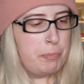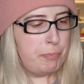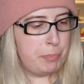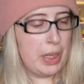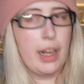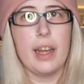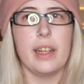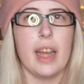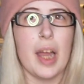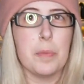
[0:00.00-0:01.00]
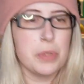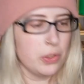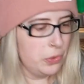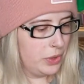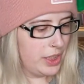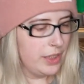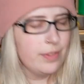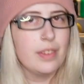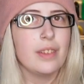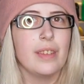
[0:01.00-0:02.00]
but I absolutely
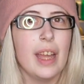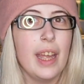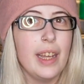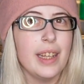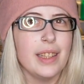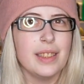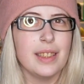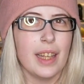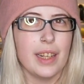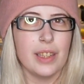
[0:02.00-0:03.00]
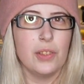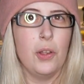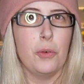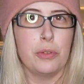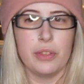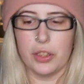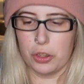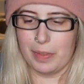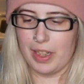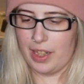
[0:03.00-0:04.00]
hate getting loaf
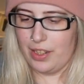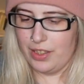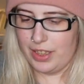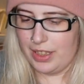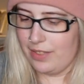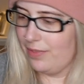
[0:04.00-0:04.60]
under my nails.